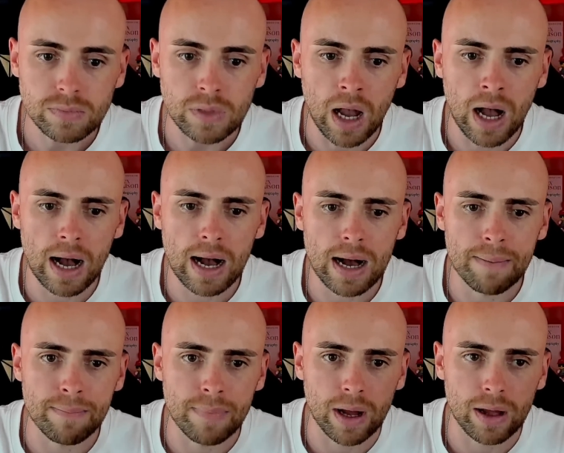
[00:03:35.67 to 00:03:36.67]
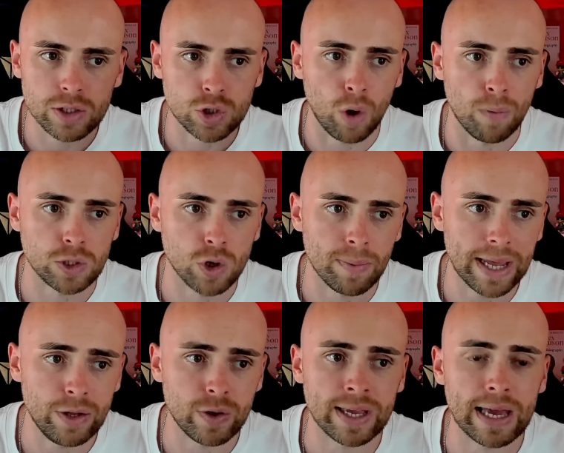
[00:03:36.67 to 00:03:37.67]
Scott
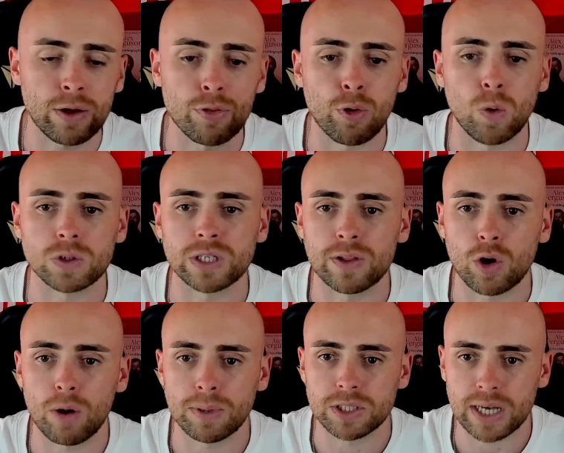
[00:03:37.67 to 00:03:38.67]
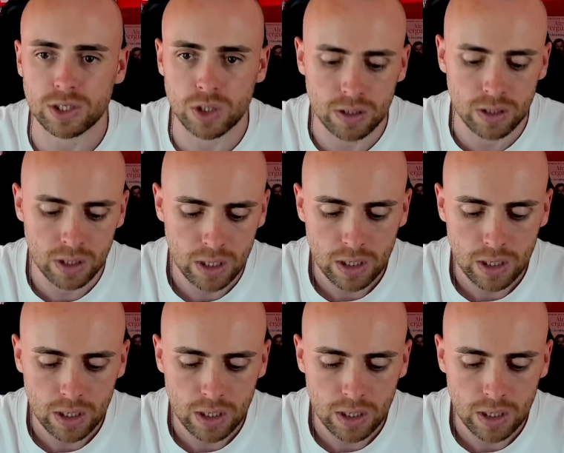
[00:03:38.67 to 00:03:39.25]
McTominay. You can get your thoughts in the comment section.